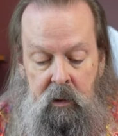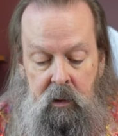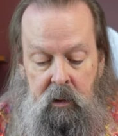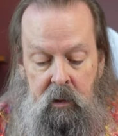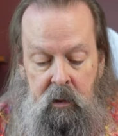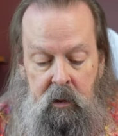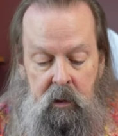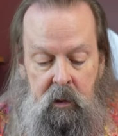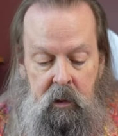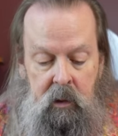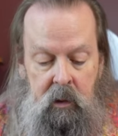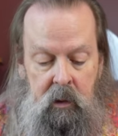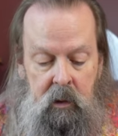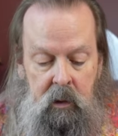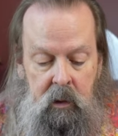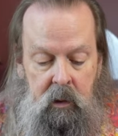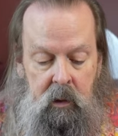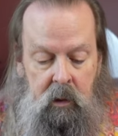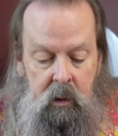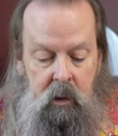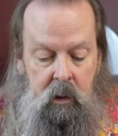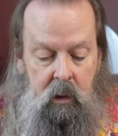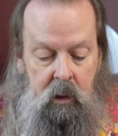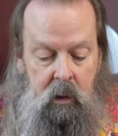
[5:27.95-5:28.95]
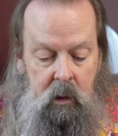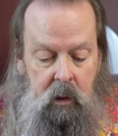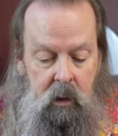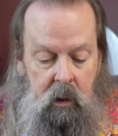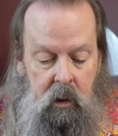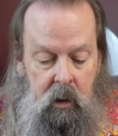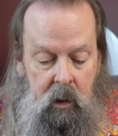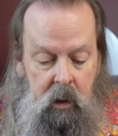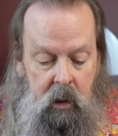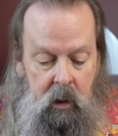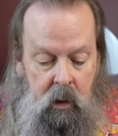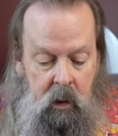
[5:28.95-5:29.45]

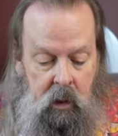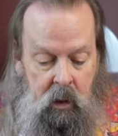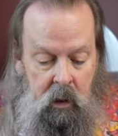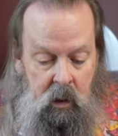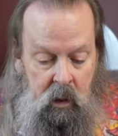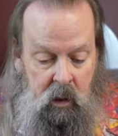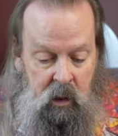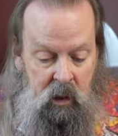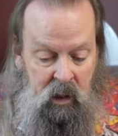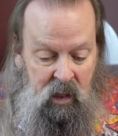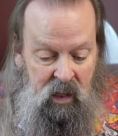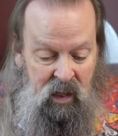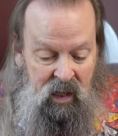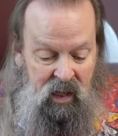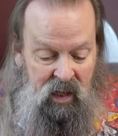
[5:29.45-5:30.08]
[no speech]